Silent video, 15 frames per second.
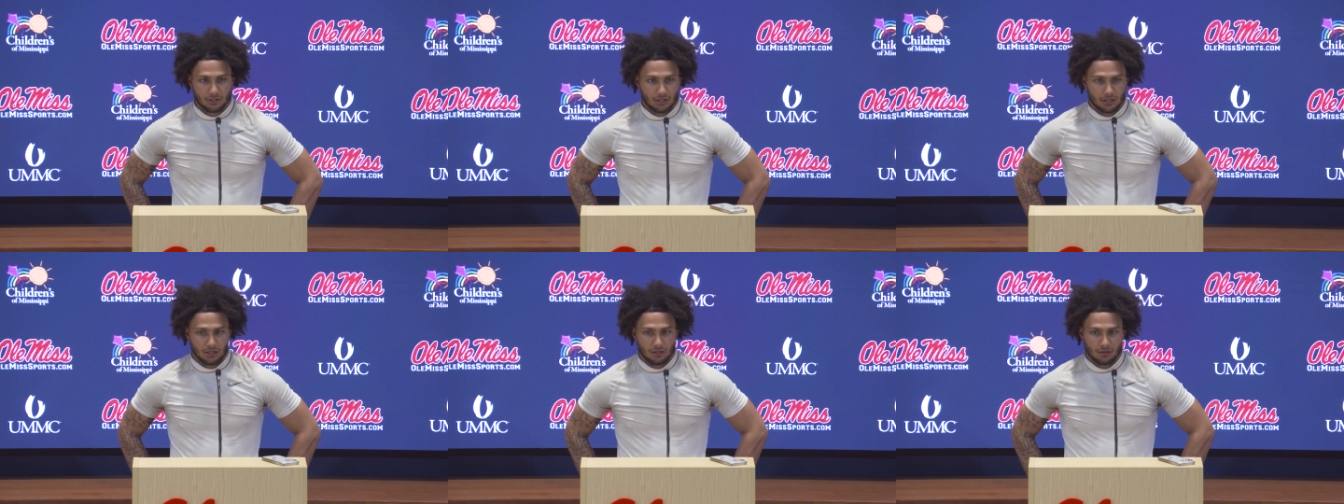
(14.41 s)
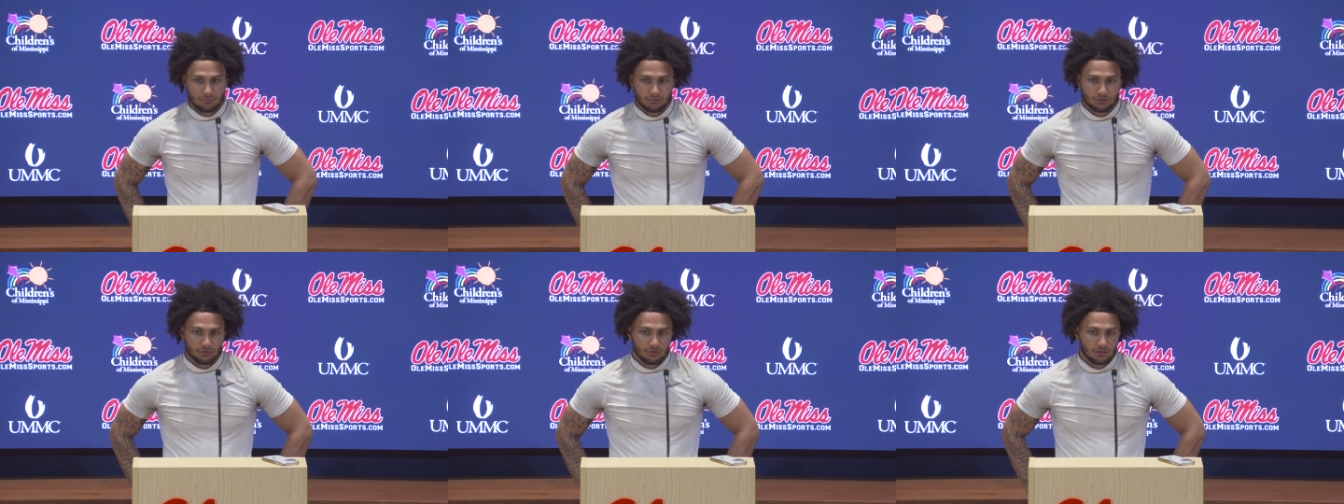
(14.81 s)
Um,
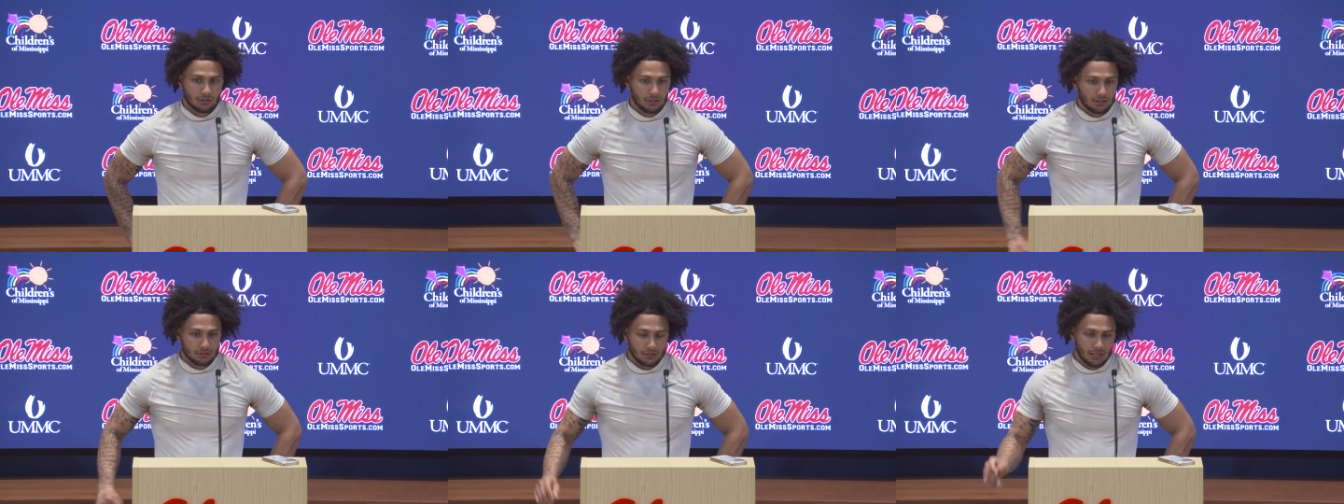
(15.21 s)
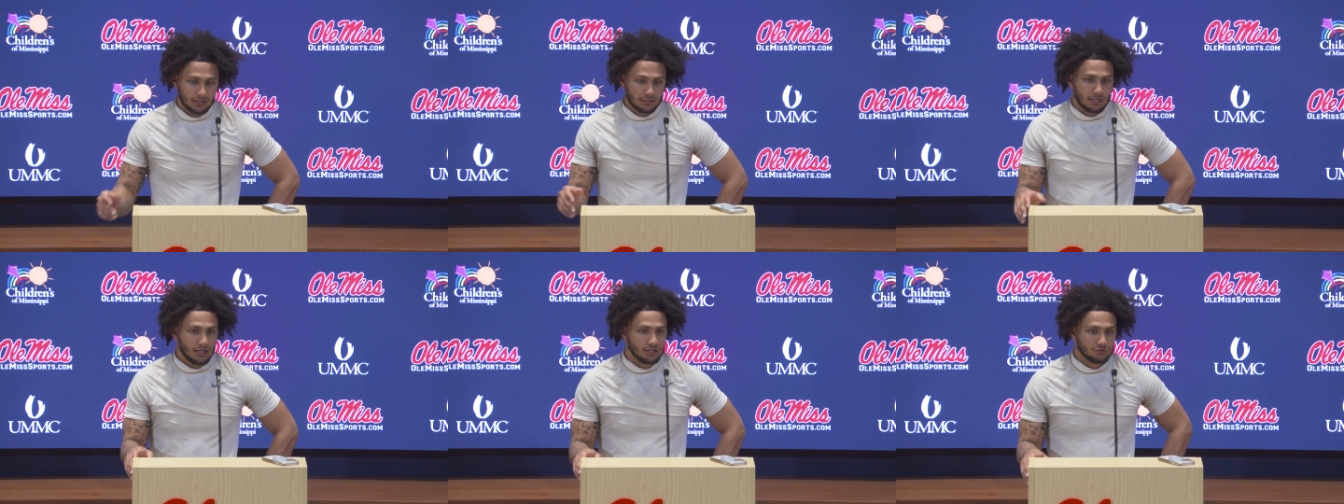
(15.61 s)
you know, a lot, a lot
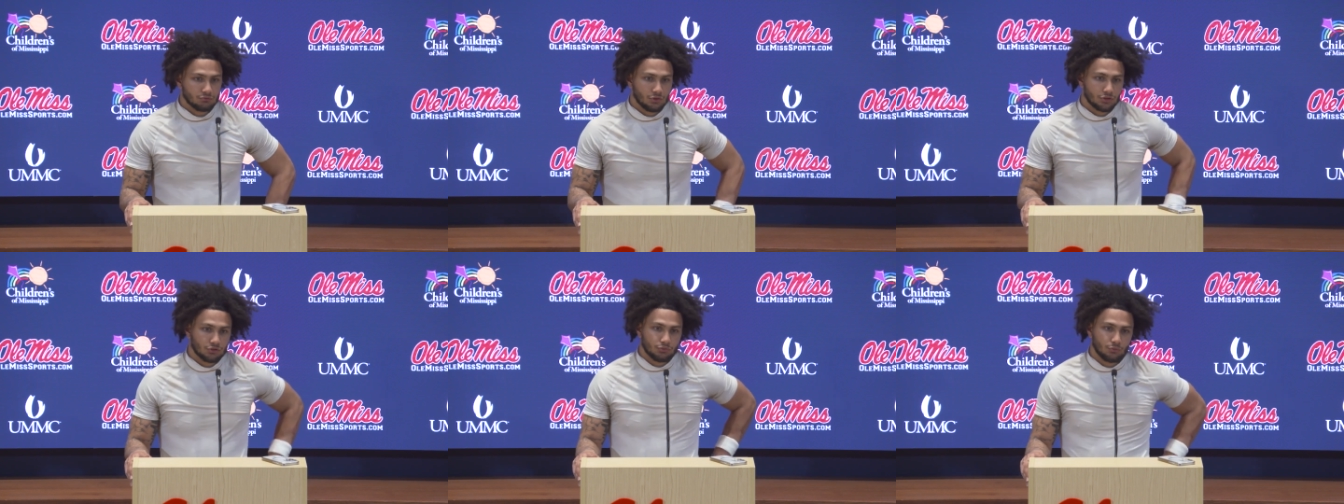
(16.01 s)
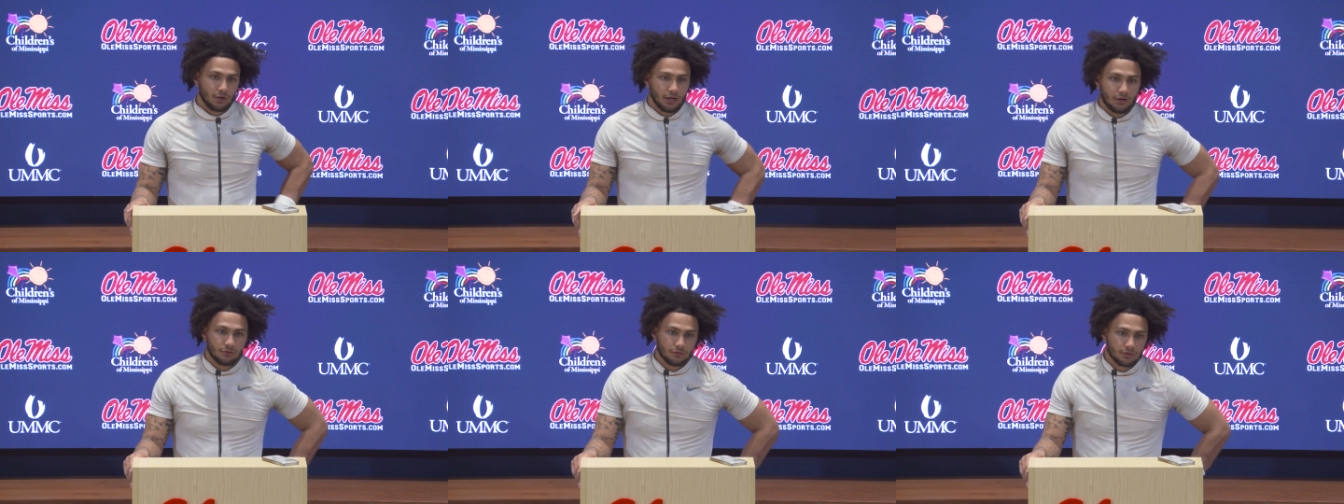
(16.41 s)
of guys running
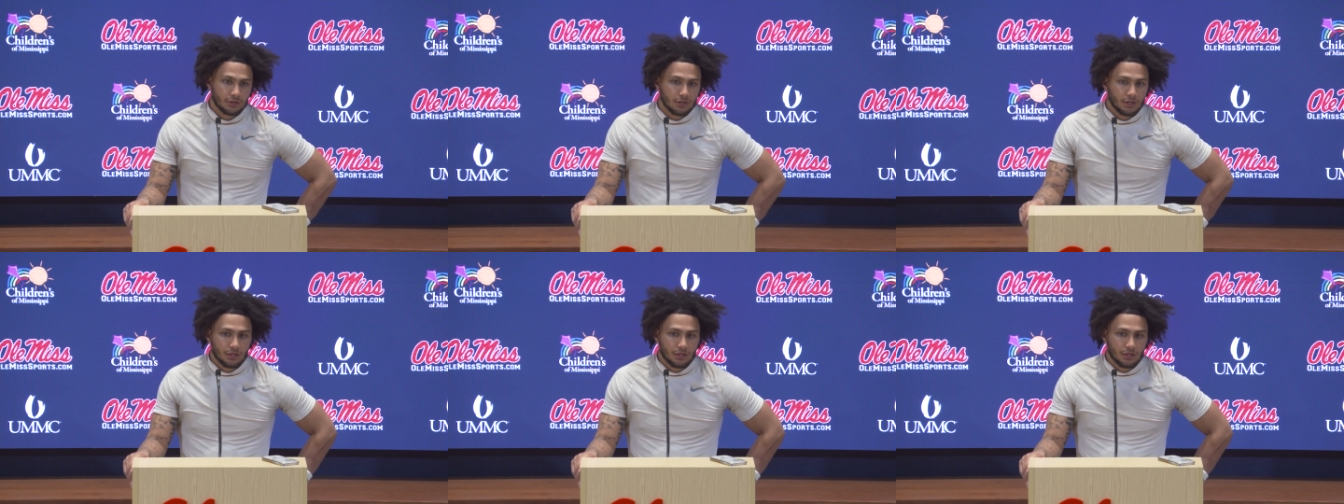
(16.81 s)
around.